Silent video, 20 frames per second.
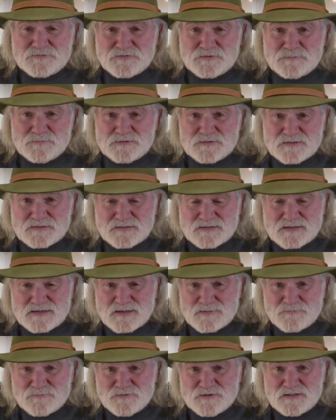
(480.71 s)
But the thing
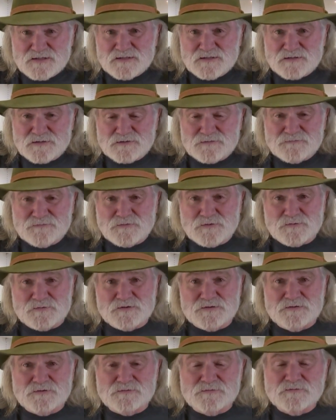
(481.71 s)
I'm really looking forward
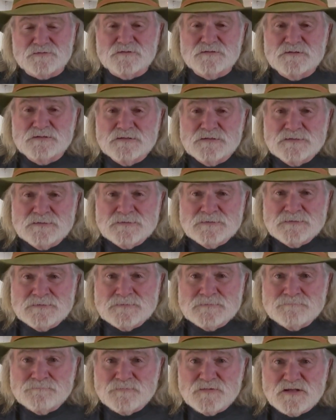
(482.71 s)
to
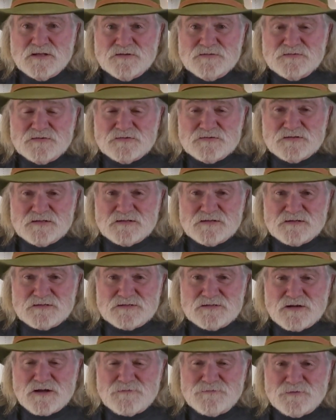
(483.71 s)
is that there's
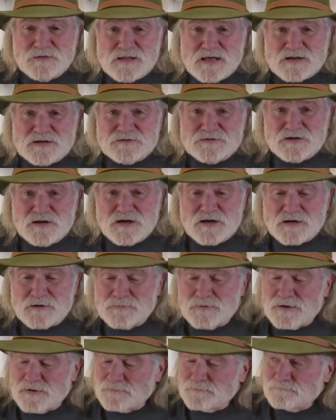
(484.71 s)
an awful lot of talk
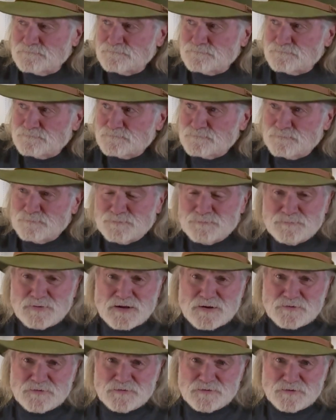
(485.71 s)
about
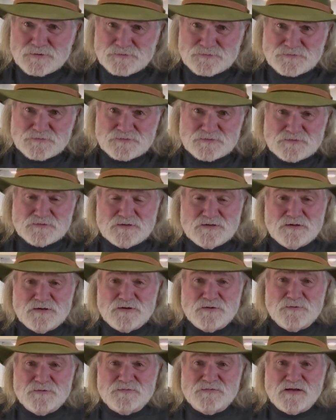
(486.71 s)
powder loads. And, you
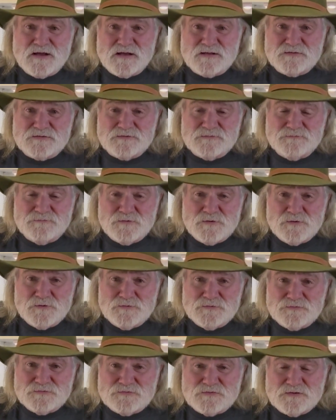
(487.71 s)
know, we've got some
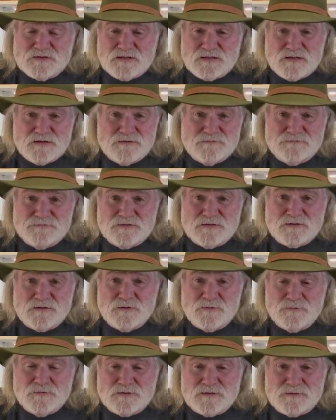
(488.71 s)
folks that love to
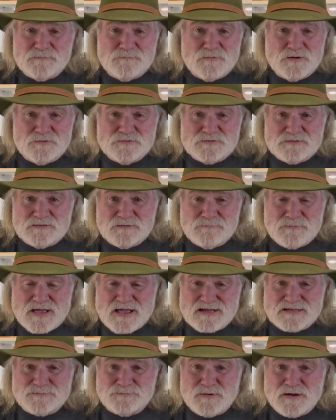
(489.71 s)
go with the
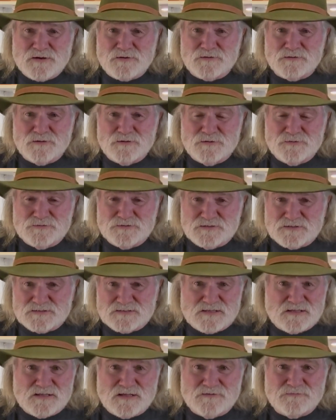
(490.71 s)
max powder loads because
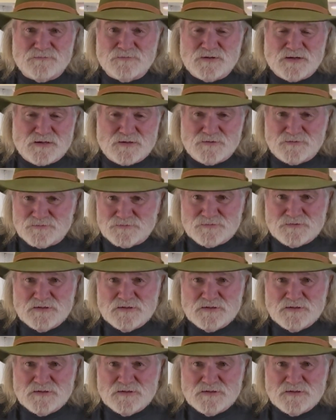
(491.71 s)
they love when it goes